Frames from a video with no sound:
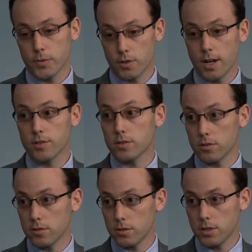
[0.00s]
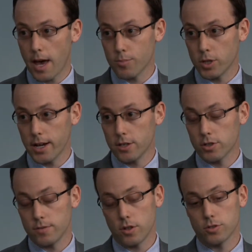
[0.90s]
does the
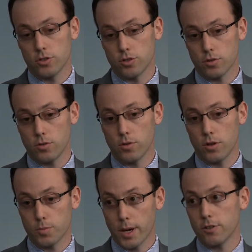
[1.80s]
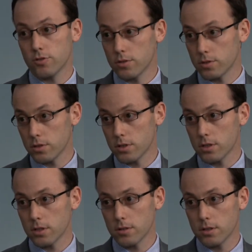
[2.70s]
application of oxygen to all those patients
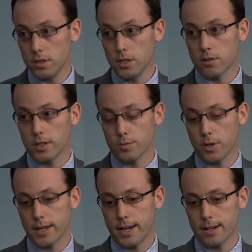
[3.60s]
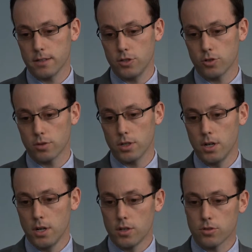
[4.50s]
increase myocardial injury?
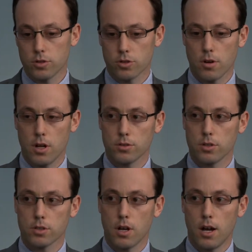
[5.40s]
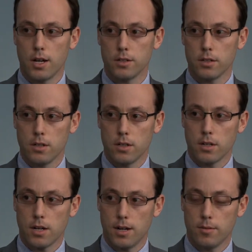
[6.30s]
So the trial's designed.
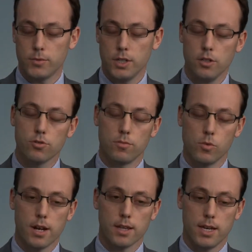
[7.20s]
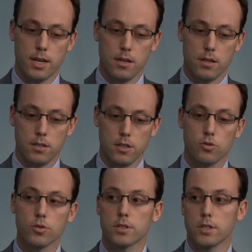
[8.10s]
One of the key
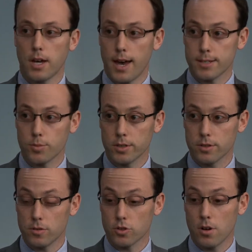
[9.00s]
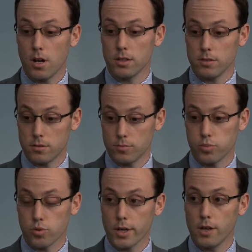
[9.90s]
interesting aspects of the trial is
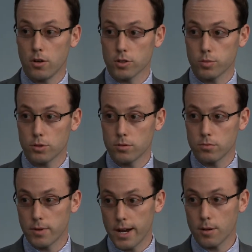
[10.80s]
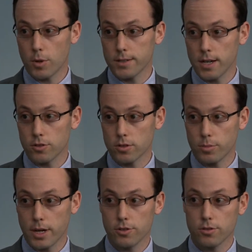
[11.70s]
pre-hospital randomization of
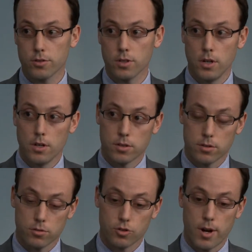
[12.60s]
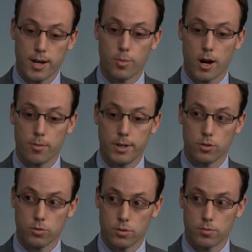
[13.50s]
patients. So trained
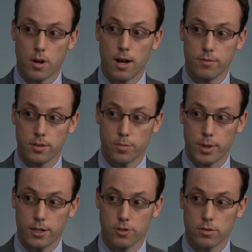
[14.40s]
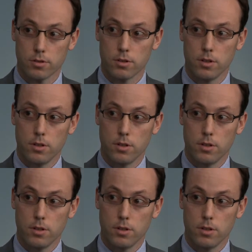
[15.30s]
paramedics would arrive at the patient,